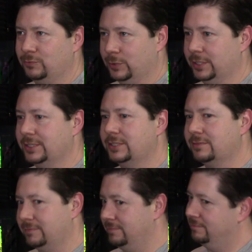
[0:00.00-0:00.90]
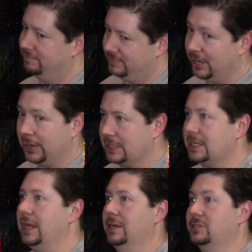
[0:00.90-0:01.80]
was, dare I
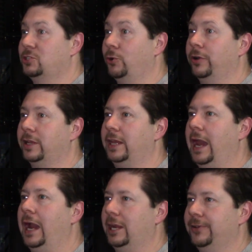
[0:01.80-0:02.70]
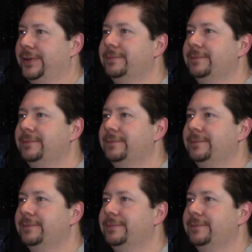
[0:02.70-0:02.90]
say, historically accurate.